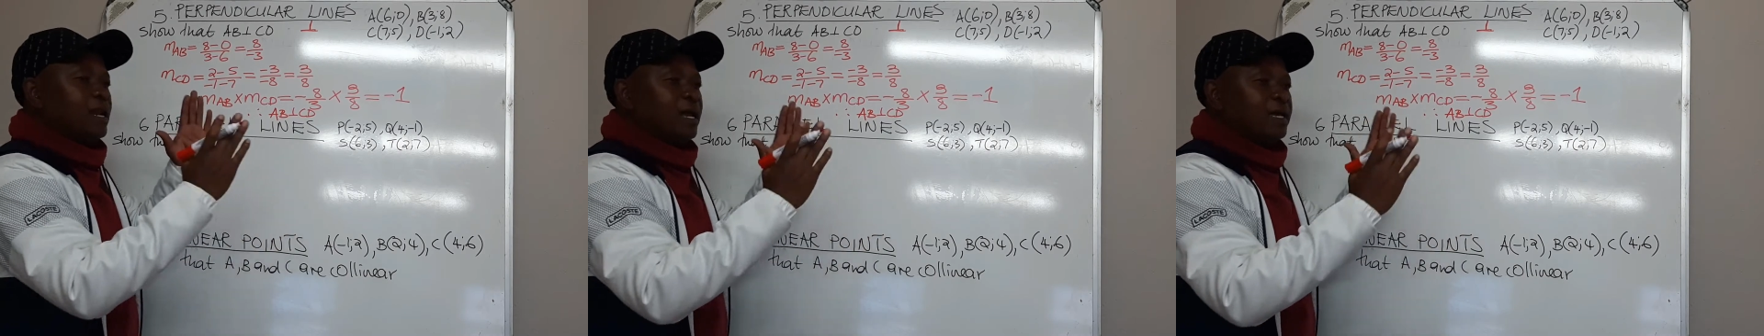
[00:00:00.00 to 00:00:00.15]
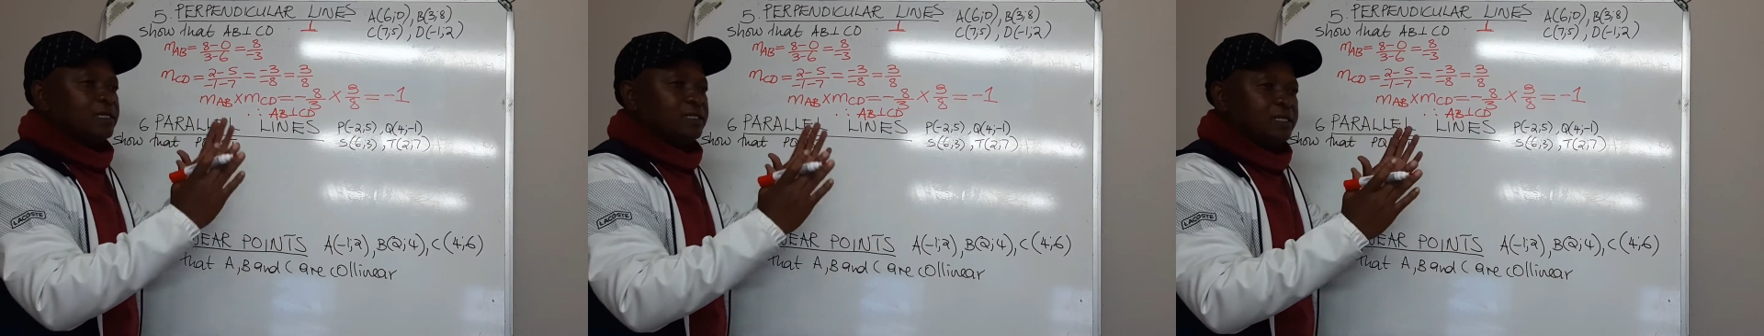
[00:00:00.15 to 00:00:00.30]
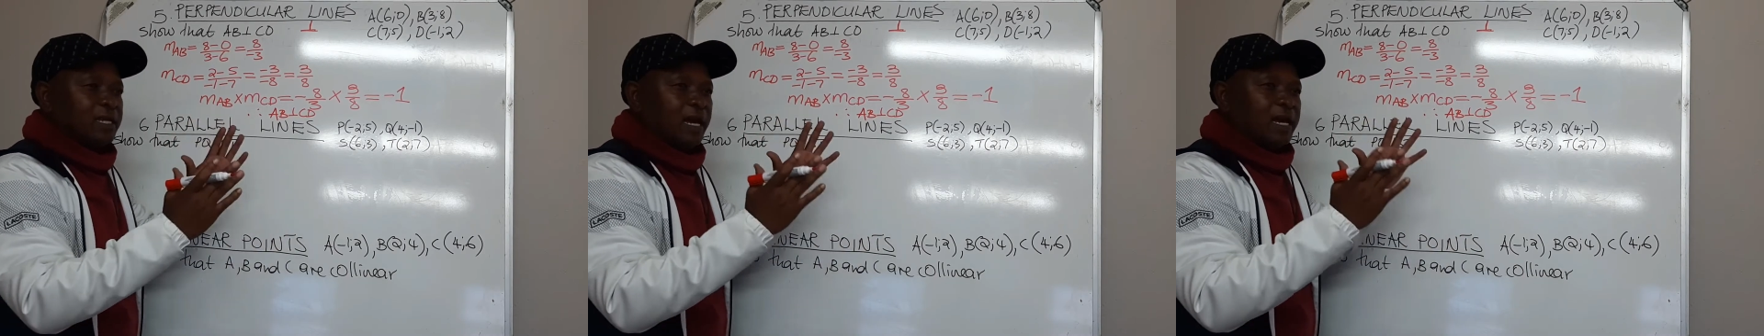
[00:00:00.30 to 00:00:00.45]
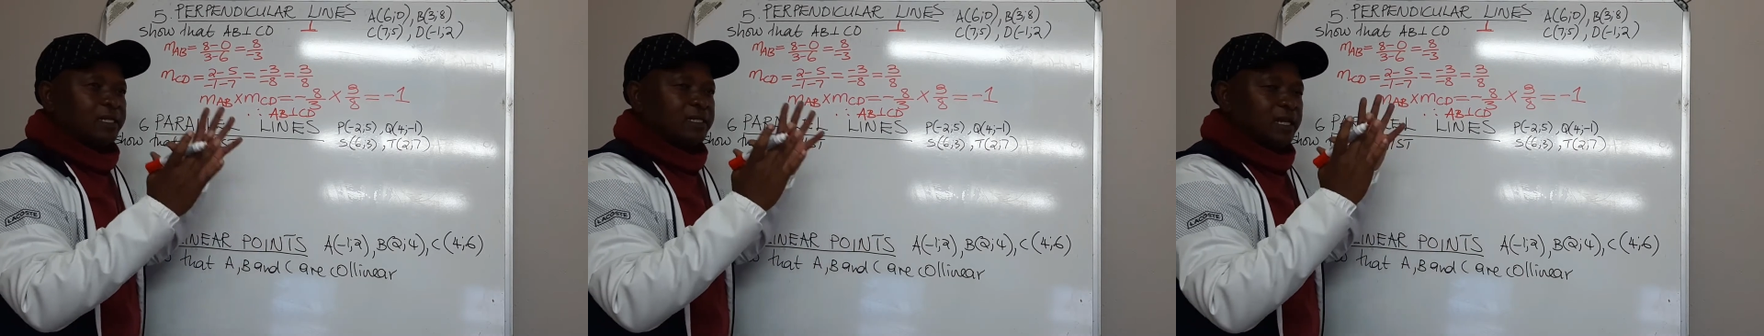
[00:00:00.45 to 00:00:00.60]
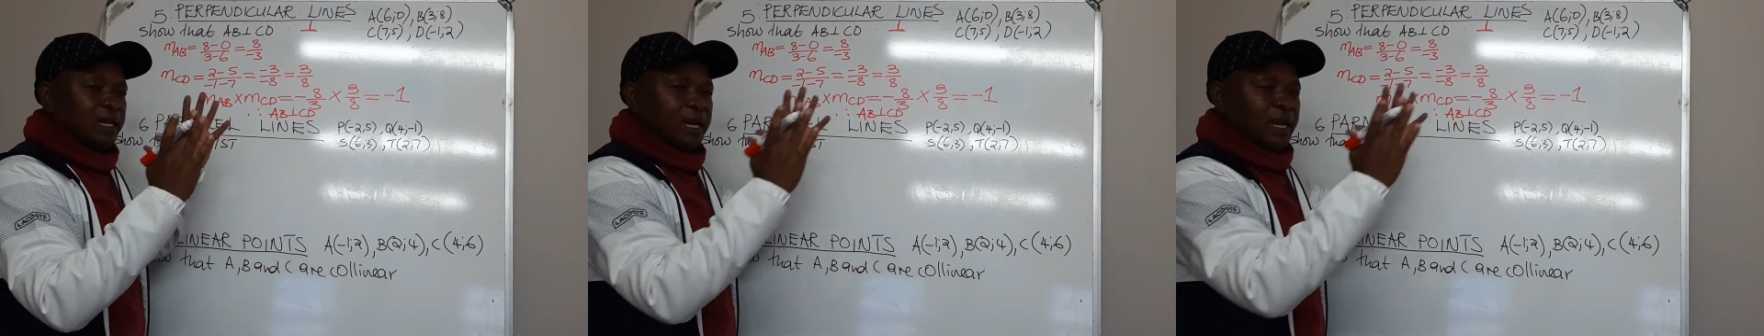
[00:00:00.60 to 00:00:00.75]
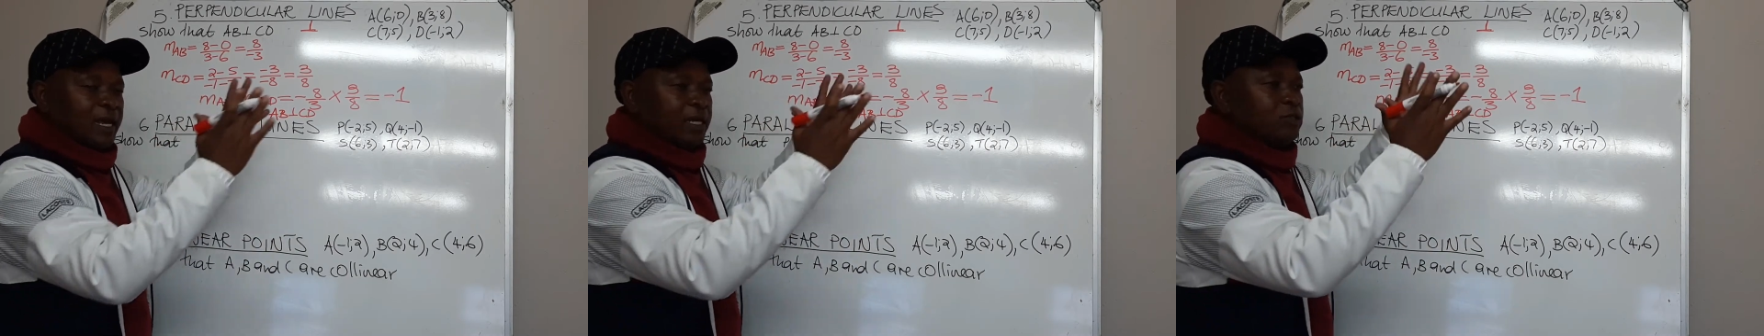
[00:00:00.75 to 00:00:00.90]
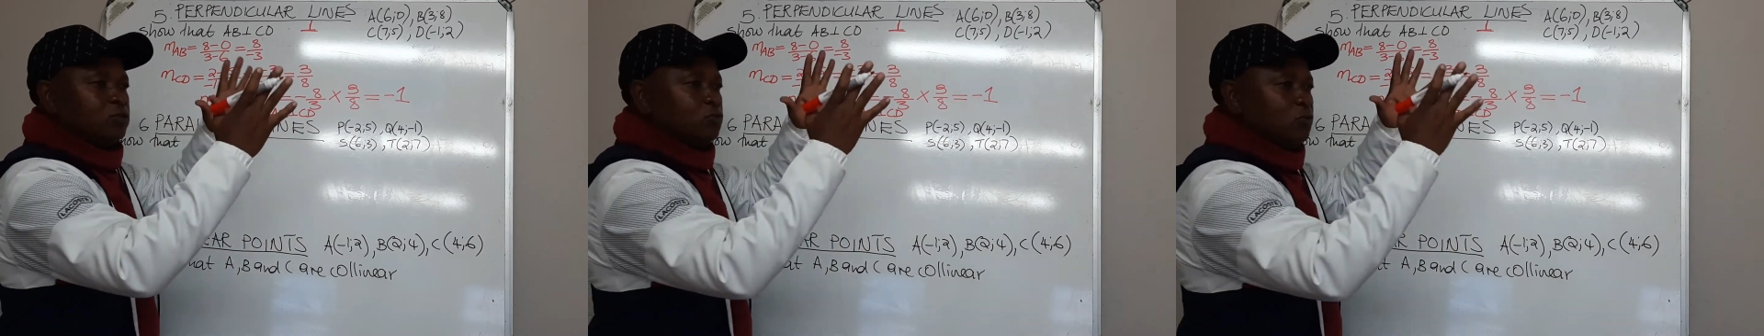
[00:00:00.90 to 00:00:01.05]
lines are the
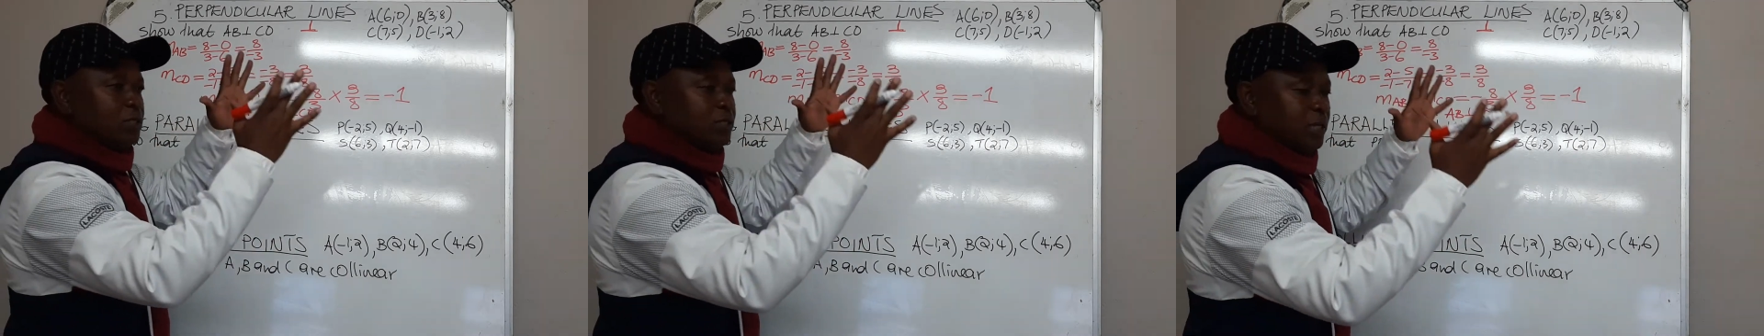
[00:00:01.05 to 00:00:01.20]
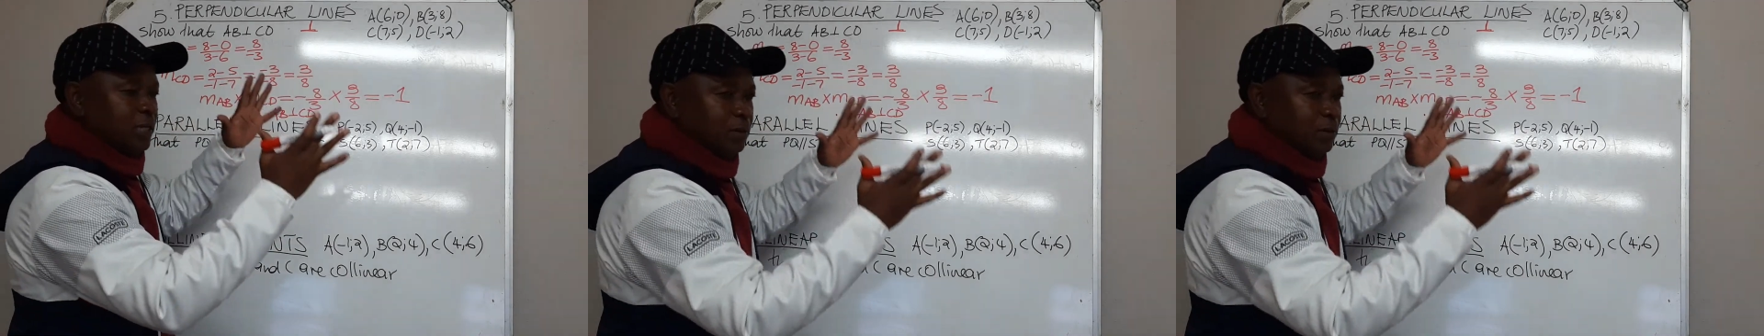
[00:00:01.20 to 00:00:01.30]
lines which